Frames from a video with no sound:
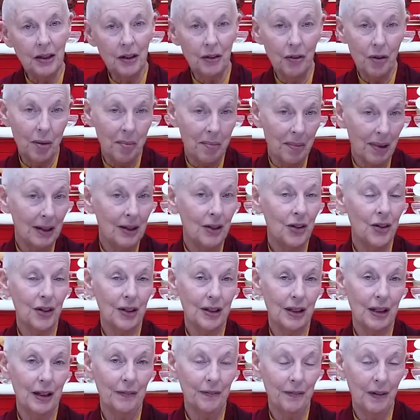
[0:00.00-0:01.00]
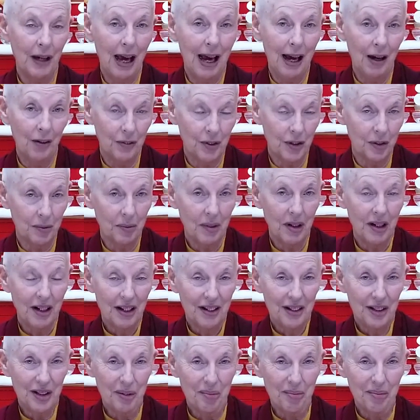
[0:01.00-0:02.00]
you remind yourself how
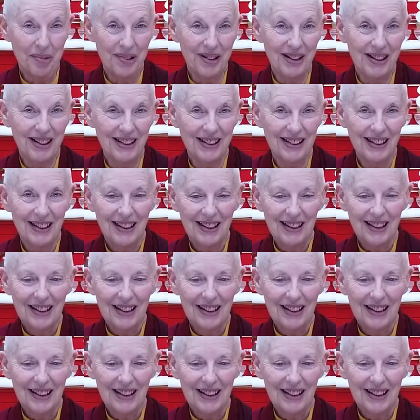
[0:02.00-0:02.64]
to breathe,